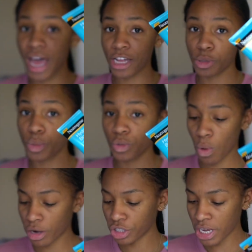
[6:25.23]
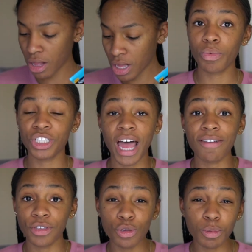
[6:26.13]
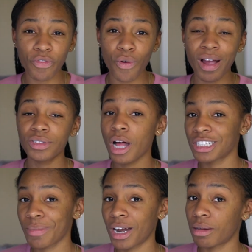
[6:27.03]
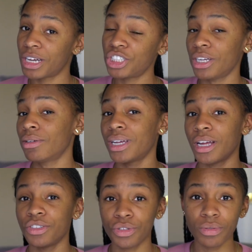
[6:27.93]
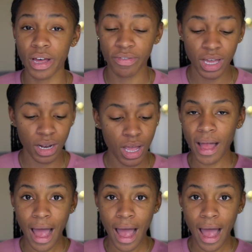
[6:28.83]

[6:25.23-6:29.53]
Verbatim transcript: the Hydro Boost Water Gel, which I've used before. I've talked about it on my channel and I do love it.